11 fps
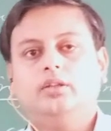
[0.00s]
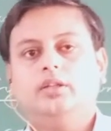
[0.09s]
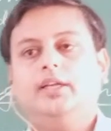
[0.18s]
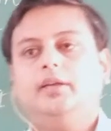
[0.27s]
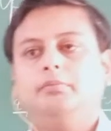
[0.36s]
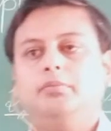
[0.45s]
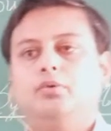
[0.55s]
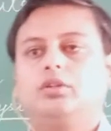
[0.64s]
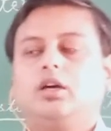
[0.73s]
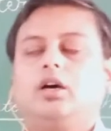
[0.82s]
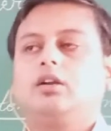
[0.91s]
They
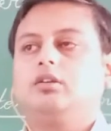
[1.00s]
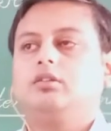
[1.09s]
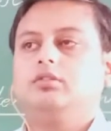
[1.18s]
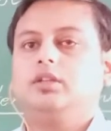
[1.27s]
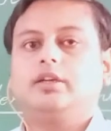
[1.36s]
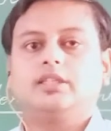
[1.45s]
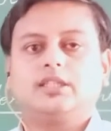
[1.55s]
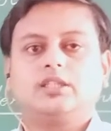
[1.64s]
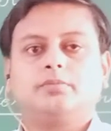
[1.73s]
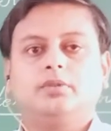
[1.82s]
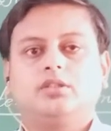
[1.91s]
both are the
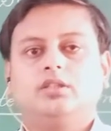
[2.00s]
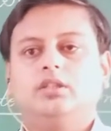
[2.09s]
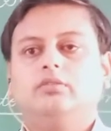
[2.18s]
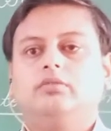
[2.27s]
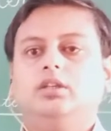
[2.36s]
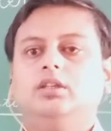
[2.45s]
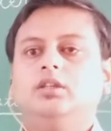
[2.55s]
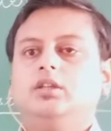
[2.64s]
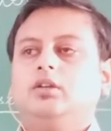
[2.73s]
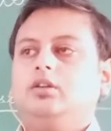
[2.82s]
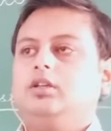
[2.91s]
richest person in the
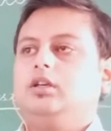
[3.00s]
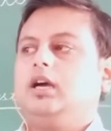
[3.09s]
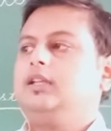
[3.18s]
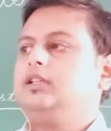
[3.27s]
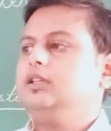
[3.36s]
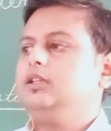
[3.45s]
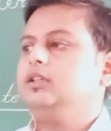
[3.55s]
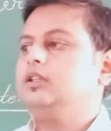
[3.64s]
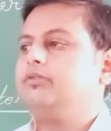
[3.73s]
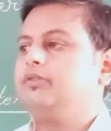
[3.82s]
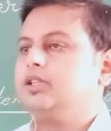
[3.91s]
world. I think
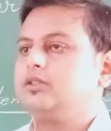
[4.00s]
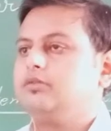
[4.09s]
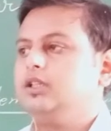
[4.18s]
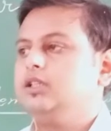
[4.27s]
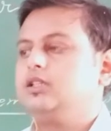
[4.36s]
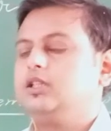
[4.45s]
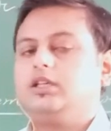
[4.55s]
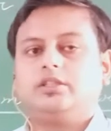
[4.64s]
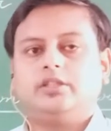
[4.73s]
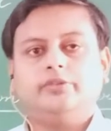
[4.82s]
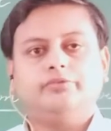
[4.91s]
the first one is
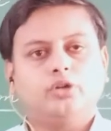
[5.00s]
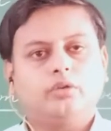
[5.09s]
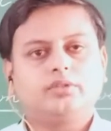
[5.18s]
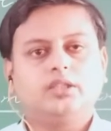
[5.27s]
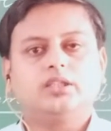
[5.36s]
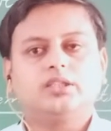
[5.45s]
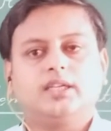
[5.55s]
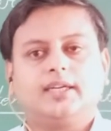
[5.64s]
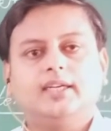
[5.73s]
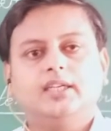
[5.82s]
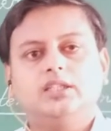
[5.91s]
the Steve Jobs and the
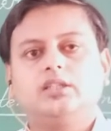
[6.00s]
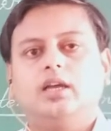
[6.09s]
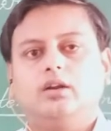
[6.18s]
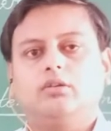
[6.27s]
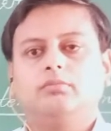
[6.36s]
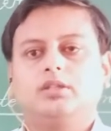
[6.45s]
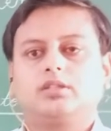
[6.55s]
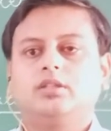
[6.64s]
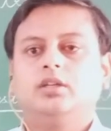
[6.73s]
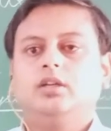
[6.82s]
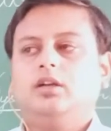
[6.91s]
second is Elon Musk.
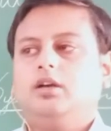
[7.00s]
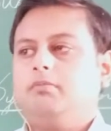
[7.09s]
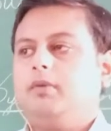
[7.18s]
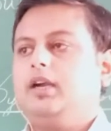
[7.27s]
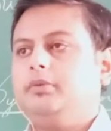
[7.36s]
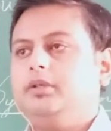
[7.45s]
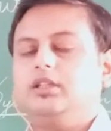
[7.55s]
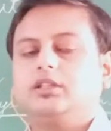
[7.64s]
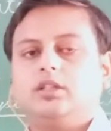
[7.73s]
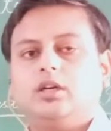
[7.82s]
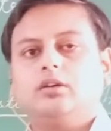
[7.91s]
Might be in
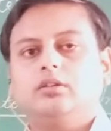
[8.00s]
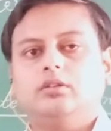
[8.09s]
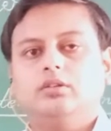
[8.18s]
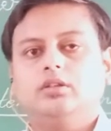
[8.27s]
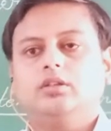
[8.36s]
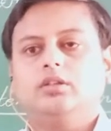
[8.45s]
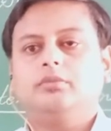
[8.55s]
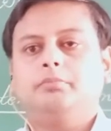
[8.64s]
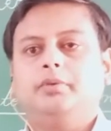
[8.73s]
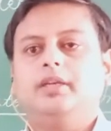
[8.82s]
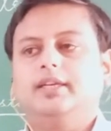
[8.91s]
the
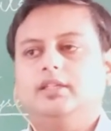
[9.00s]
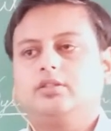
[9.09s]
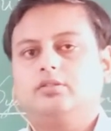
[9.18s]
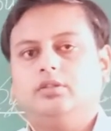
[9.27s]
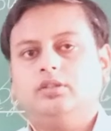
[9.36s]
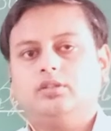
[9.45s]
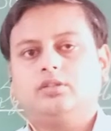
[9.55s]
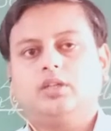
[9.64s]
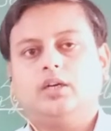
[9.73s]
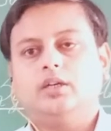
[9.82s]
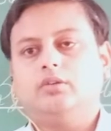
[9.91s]
third, Bill Gates is
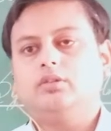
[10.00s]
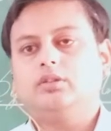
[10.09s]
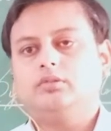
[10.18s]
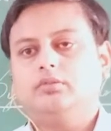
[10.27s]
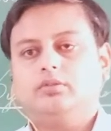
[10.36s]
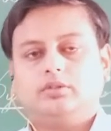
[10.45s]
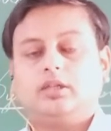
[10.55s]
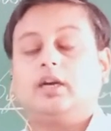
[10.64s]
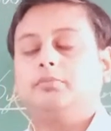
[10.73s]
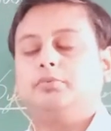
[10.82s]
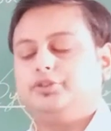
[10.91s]
third
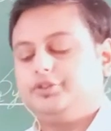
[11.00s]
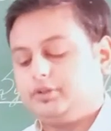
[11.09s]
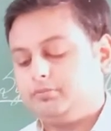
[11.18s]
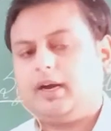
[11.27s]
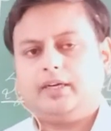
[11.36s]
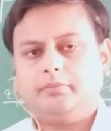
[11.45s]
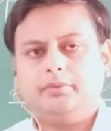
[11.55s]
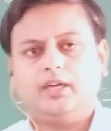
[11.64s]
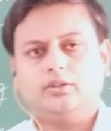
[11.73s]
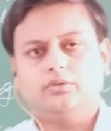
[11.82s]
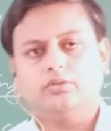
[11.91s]
position. Might be,
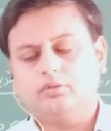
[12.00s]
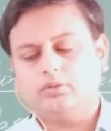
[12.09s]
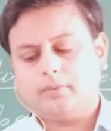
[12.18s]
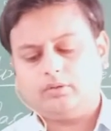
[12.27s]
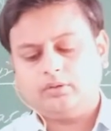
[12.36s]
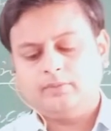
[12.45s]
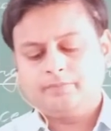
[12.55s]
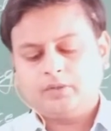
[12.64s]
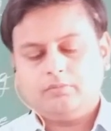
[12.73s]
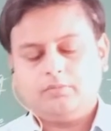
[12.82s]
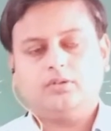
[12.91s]
I don't know about,
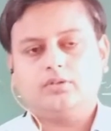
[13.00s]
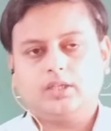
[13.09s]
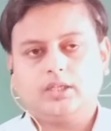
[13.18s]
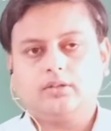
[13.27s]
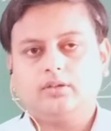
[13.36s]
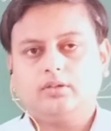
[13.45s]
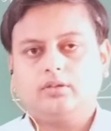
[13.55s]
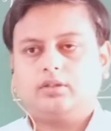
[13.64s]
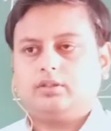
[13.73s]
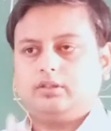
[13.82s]
because I cannot